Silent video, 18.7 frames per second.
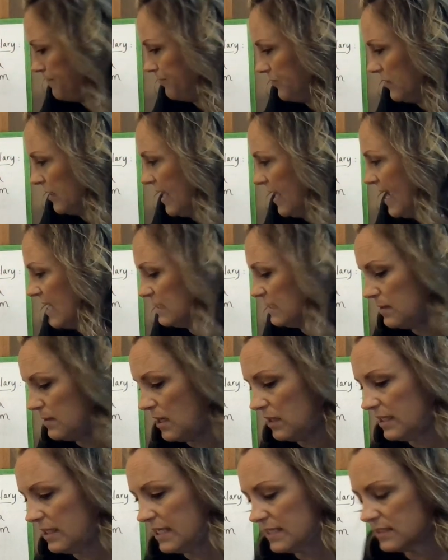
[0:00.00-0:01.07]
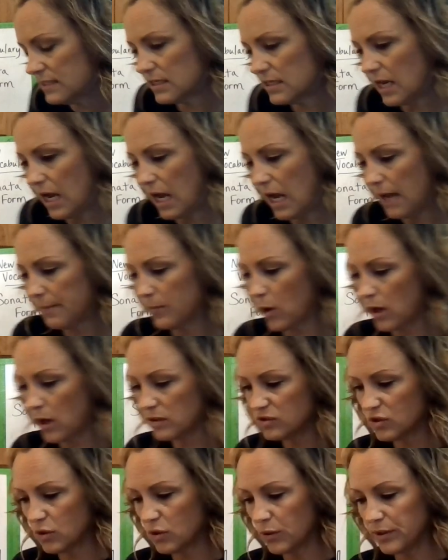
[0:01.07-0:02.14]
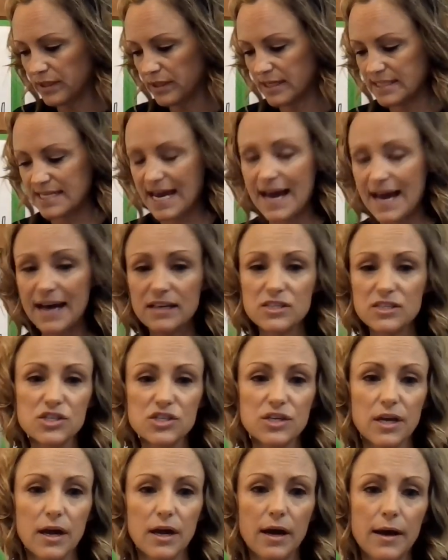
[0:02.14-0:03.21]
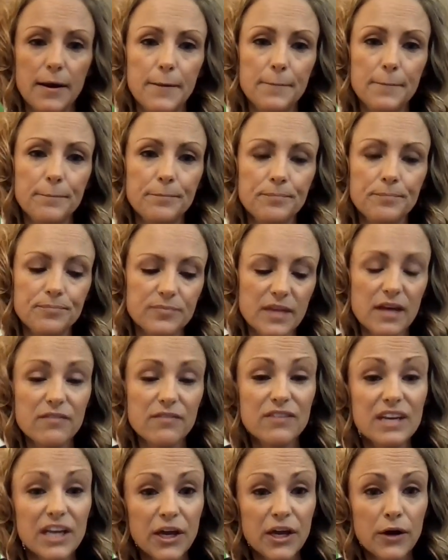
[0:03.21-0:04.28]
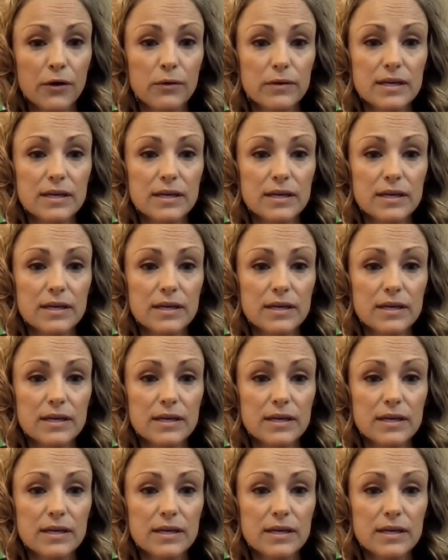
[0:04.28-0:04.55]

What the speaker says: Last but not least, I'm also going to attach a video.